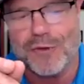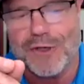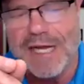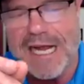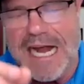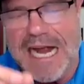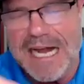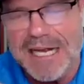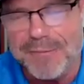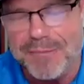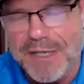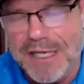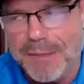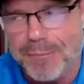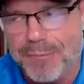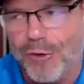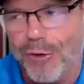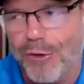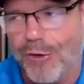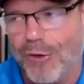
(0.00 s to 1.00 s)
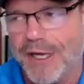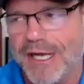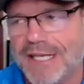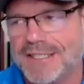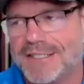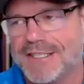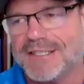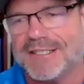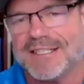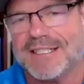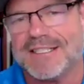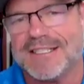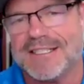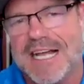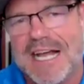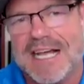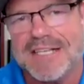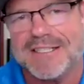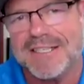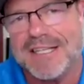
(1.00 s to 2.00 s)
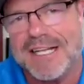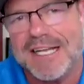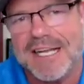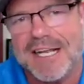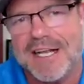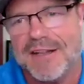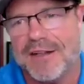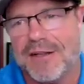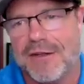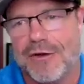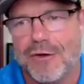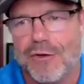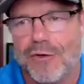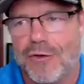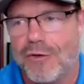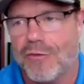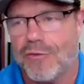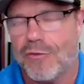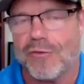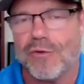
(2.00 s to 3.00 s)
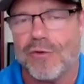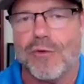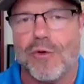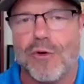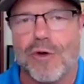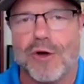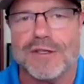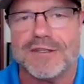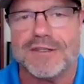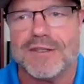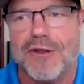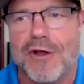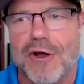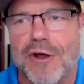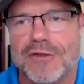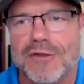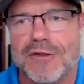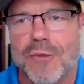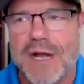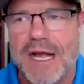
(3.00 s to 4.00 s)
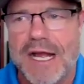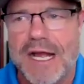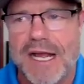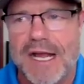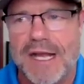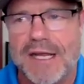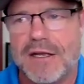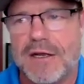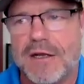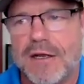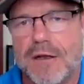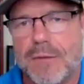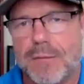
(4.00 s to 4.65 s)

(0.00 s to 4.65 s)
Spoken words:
guide people into success, and they get little rewards along the way.